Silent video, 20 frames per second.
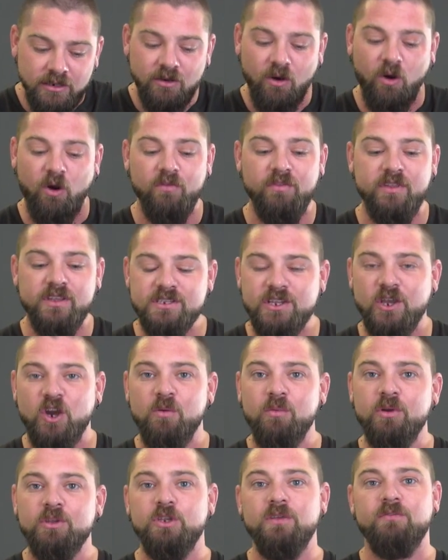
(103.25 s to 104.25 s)
on this
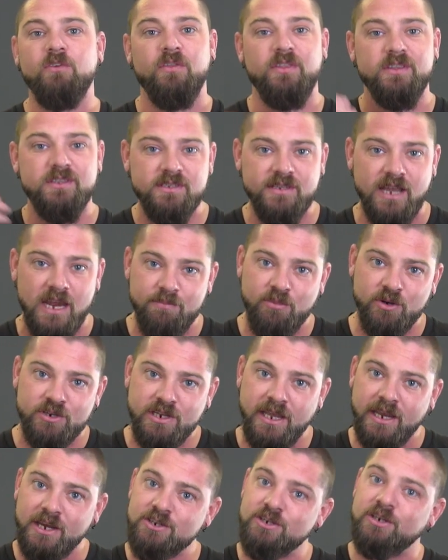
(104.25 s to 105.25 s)
helmet, you've got the same
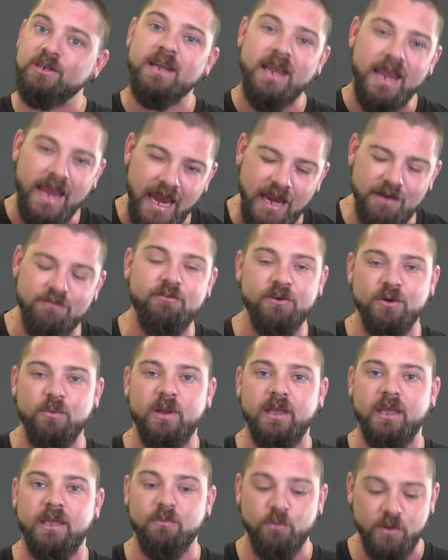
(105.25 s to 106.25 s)
protection
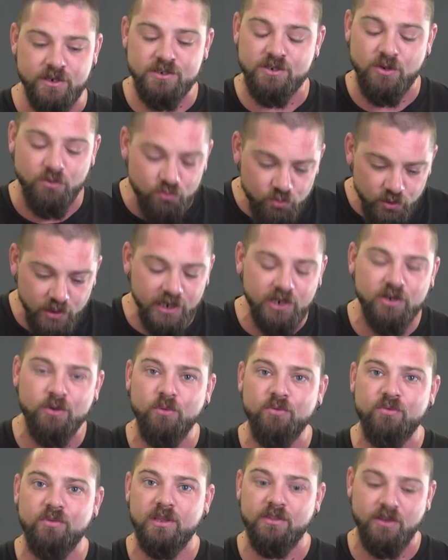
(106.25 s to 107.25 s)
everywhere, which is a really
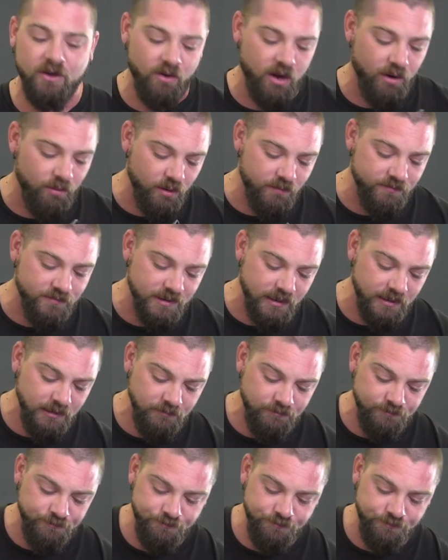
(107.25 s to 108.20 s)
cool thing that Airoh have done.